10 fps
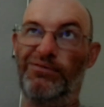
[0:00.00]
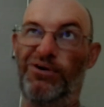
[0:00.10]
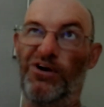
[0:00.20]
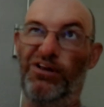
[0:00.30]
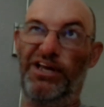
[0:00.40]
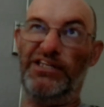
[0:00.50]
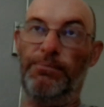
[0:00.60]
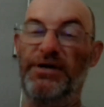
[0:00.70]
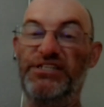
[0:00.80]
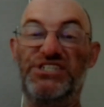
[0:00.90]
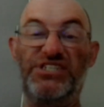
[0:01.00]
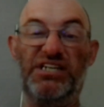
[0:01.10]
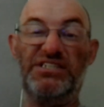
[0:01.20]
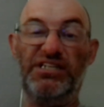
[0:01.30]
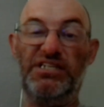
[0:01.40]
early to mid
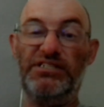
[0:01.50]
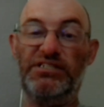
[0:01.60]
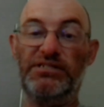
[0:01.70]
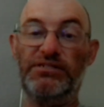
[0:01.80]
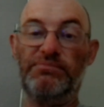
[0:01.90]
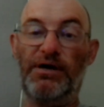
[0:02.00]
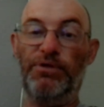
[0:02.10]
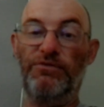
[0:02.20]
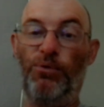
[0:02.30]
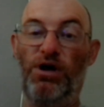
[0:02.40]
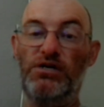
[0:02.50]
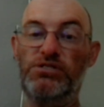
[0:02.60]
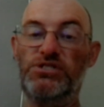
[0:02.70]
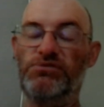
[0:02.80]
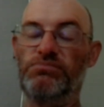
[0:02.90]
60s, I believe it was,